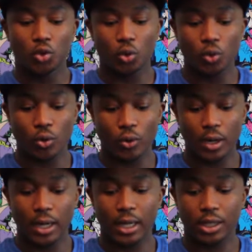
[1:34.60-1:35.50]

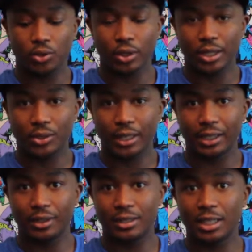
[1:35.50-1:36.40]
to
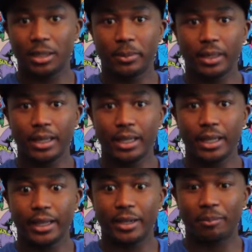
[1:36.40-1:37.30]
any other team
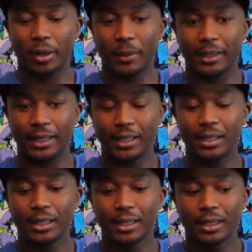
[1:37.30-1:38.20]
in the Premier League.